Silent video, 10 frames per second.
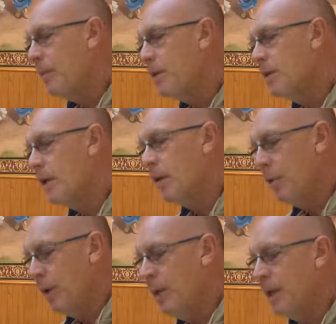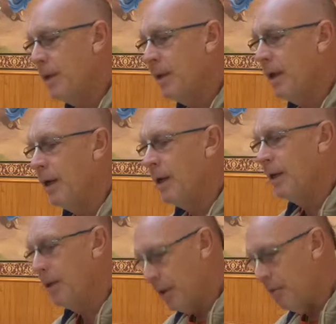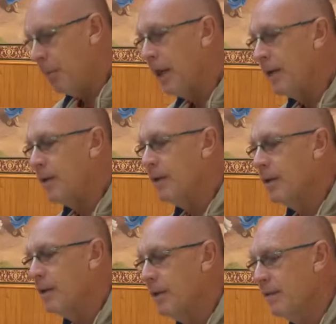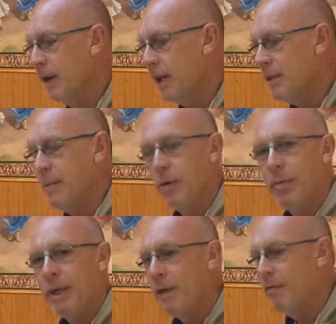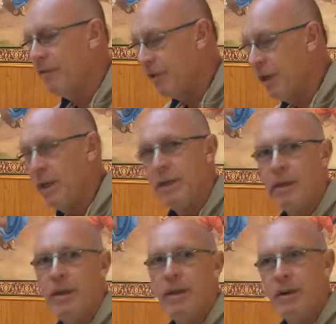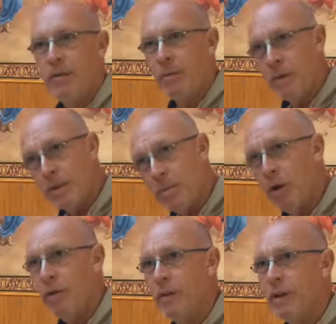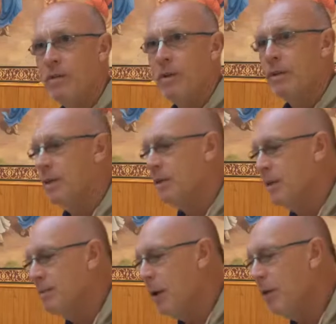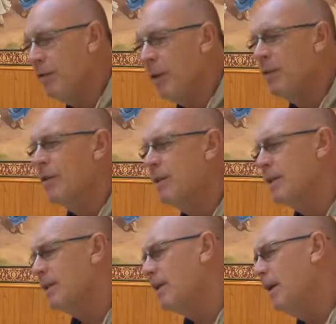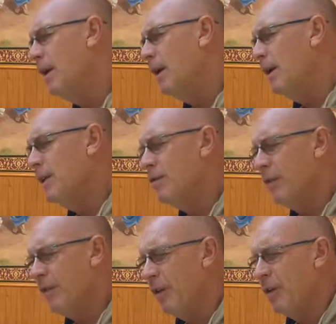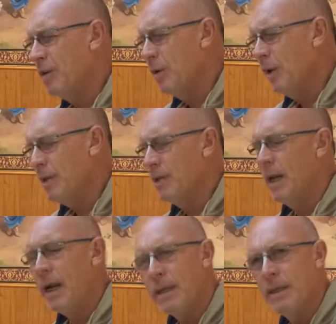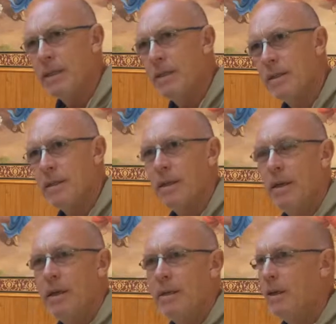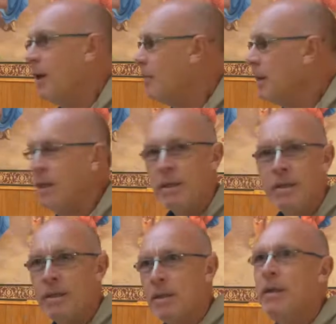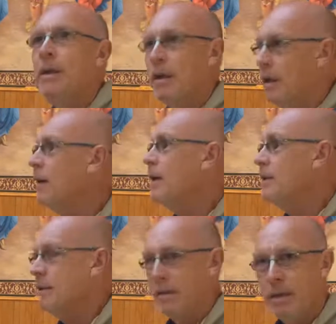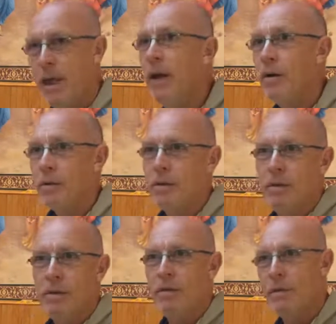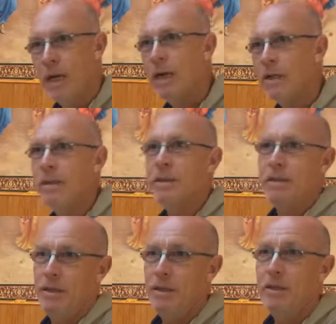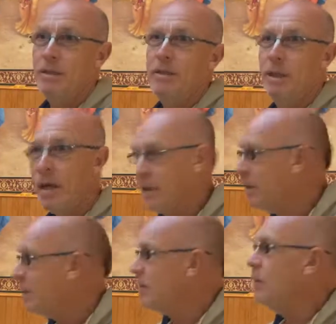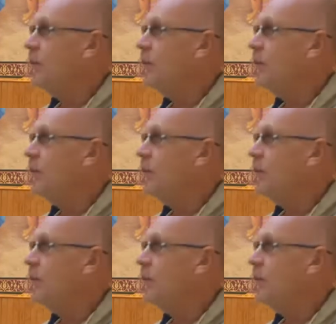so that we can make this advancement or become freed from this mode of ignorance. Because this mode of ignorance is referred to as darkness. So that means lights out. Darkness is darkness. You